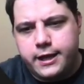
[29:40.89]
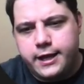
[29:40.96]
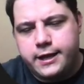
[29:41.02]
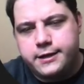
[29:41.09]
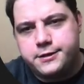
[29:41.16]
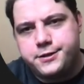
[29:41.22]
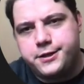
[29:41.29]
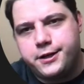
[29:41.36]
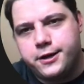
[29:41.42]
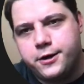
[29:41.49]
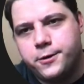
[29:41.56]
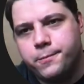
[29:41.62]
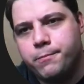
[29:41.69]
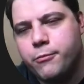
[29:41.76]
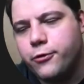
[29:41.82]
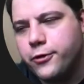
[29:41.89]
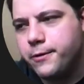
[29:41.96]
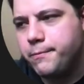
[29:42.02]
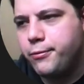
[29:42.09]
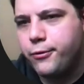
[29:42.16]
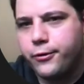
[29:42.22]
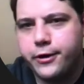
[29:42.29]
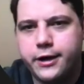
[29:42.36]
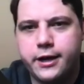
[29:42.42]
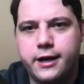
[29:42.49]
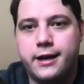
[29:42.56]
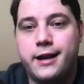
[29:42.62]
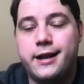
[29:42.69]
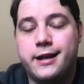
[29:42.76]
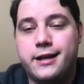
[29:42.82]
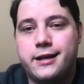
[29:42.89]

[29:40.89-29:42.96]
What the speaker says: And more important